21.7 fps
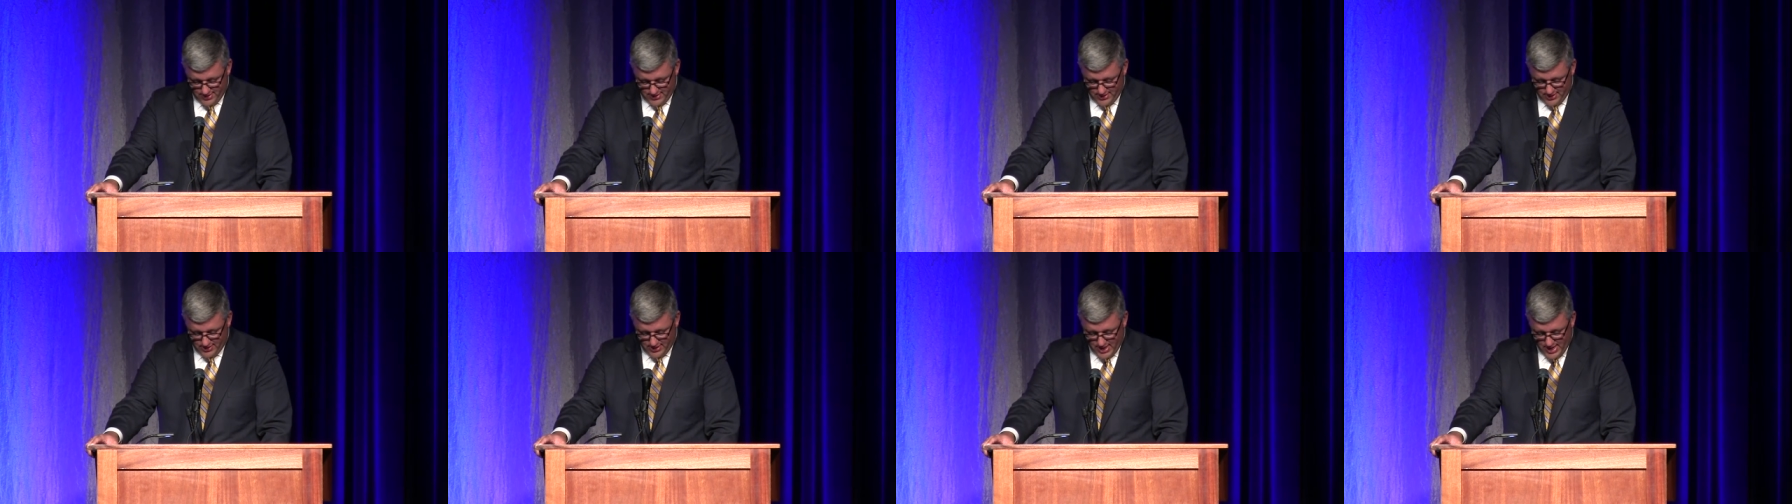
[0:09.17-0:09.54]

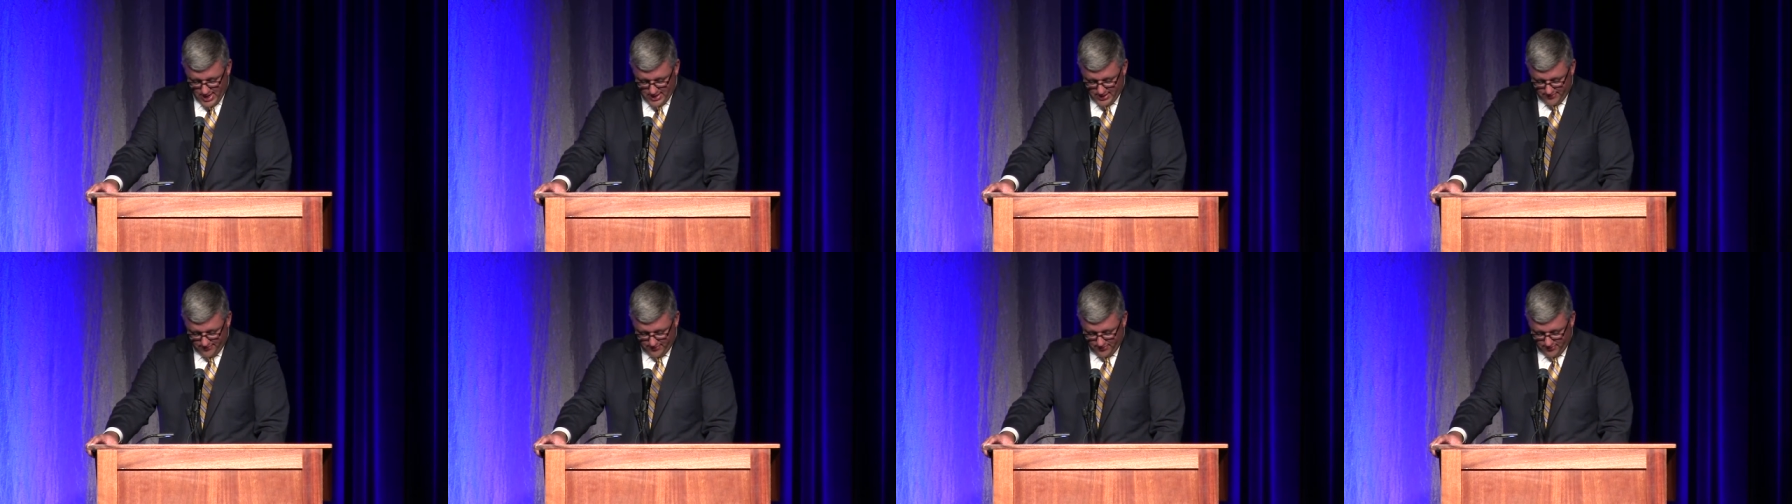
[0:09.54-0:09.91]
and the
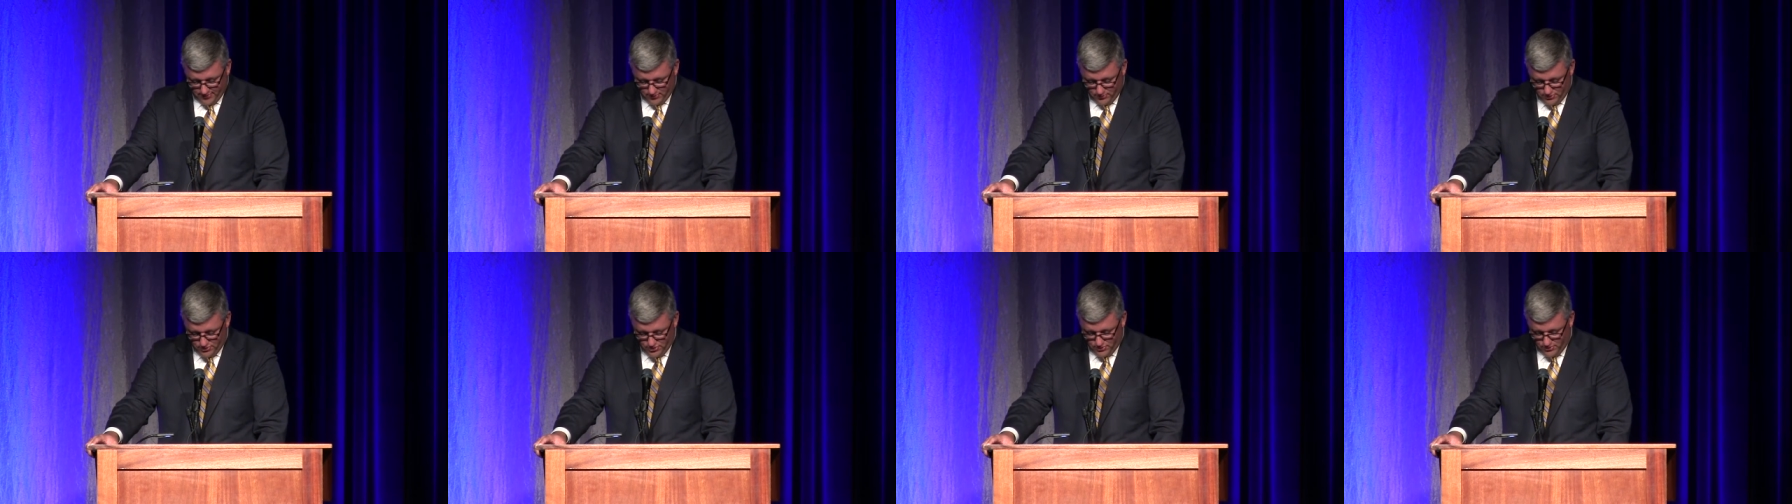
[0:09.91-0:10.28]
Alliance for
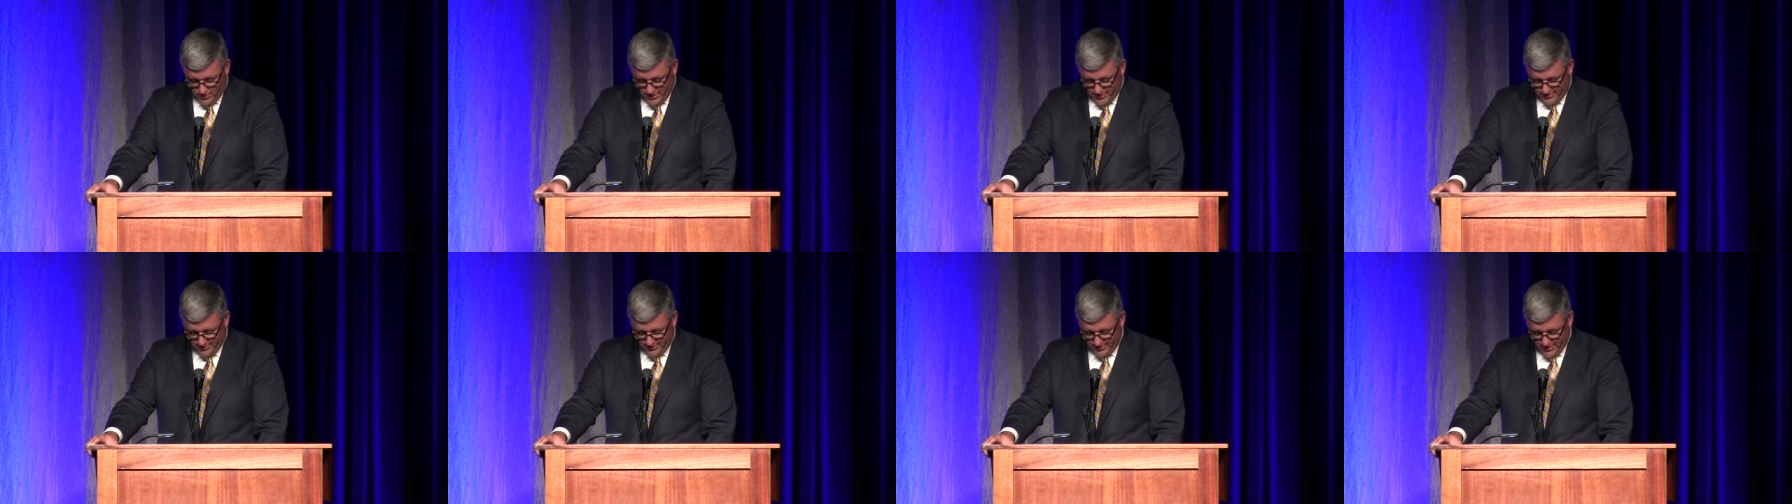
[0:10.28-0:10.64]
School
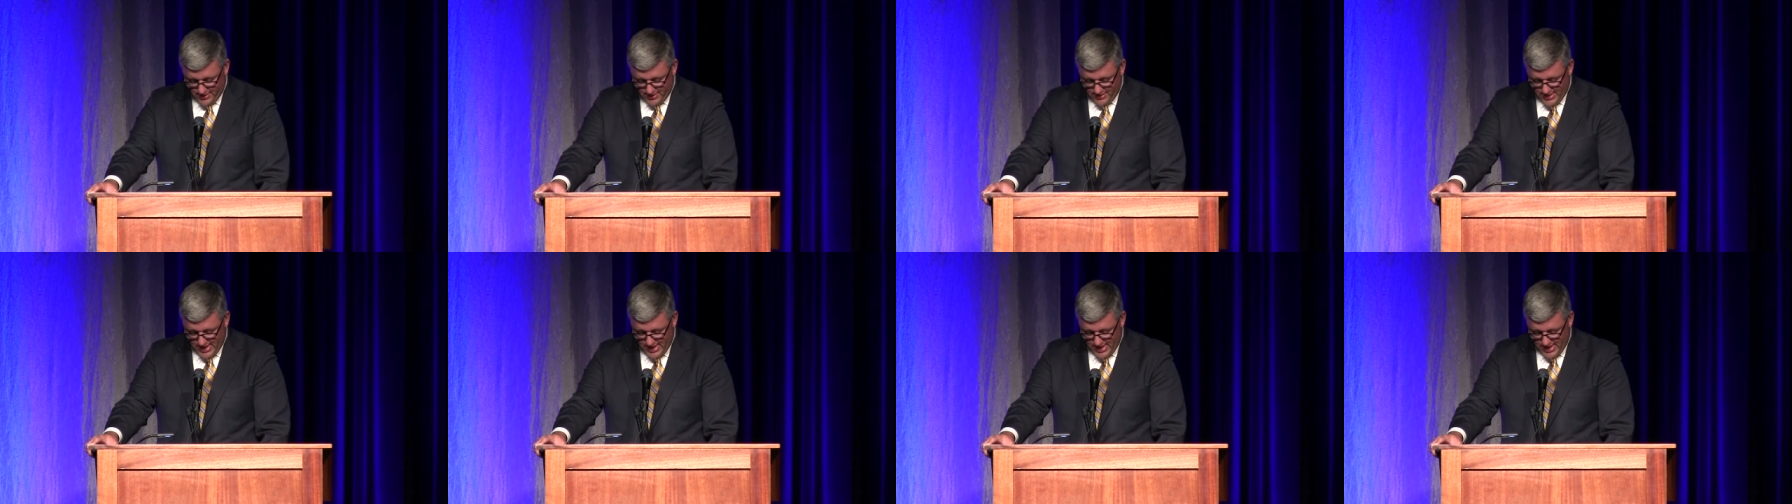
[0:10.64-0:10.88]
Choice and a